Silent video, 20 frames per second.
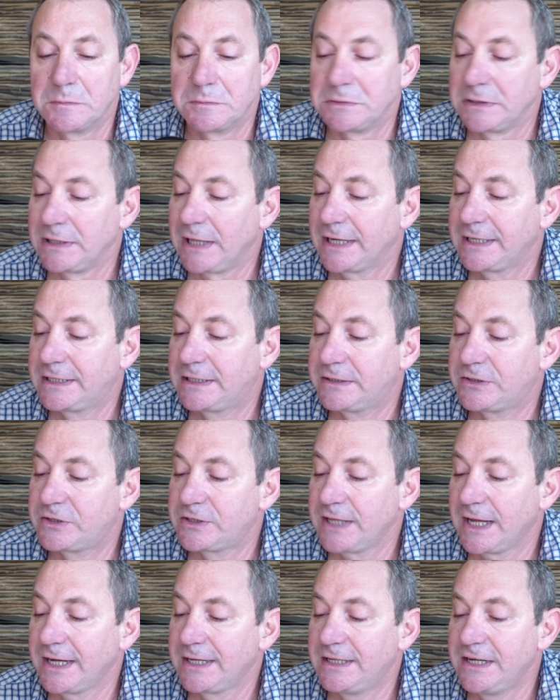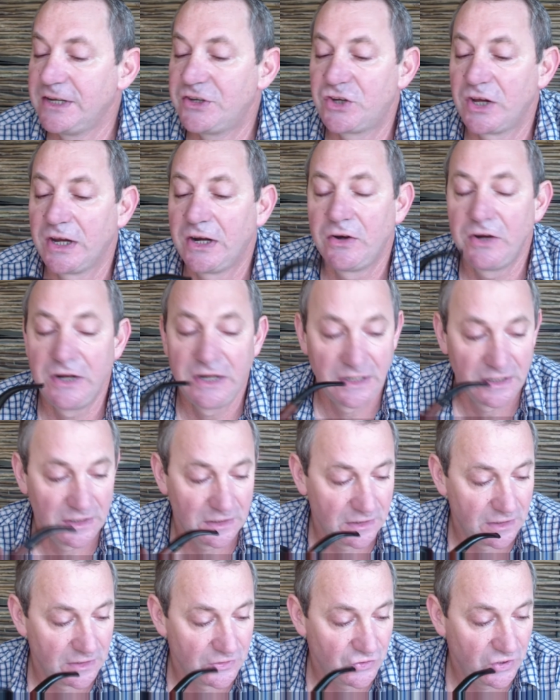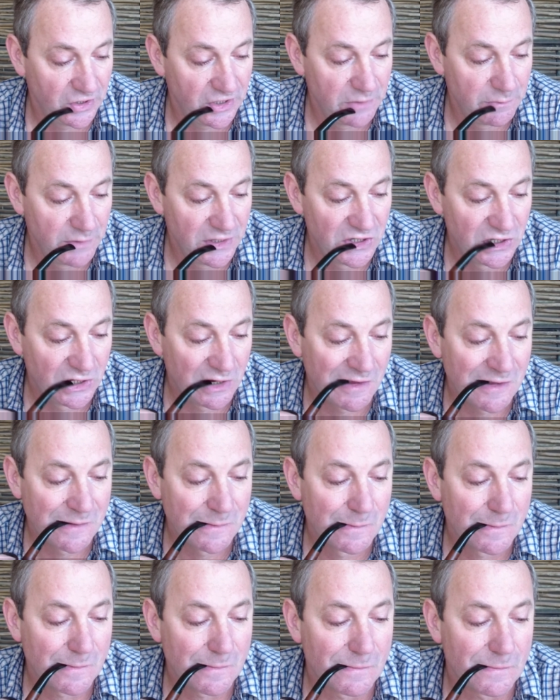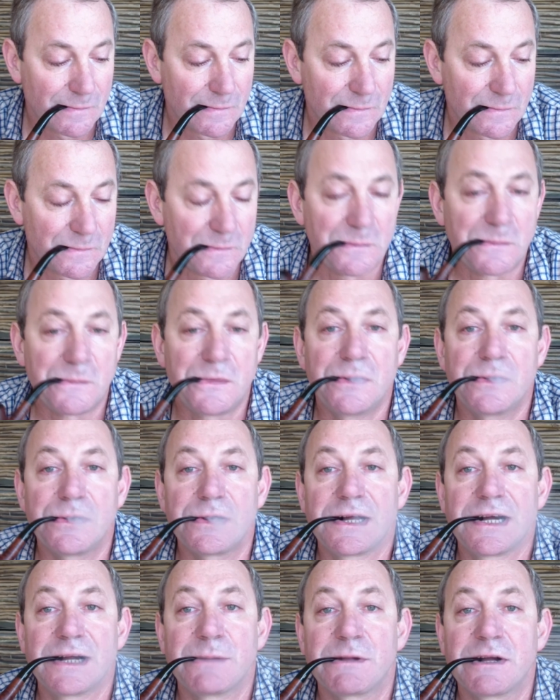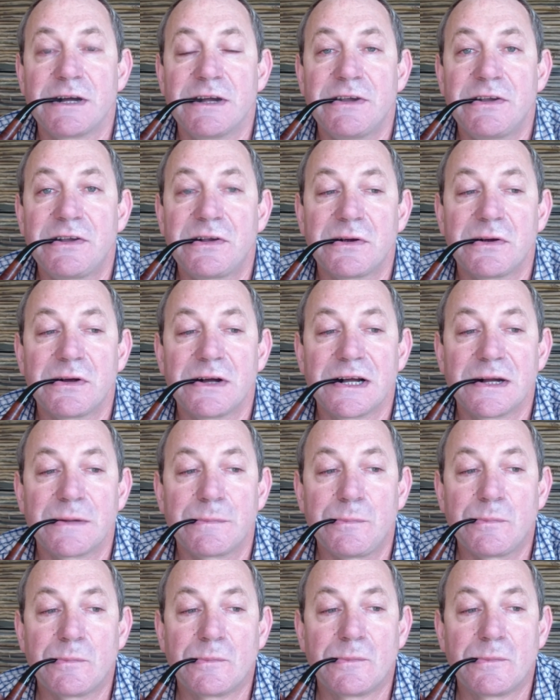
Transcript: light, slightly cherry cherry mix, I'm going to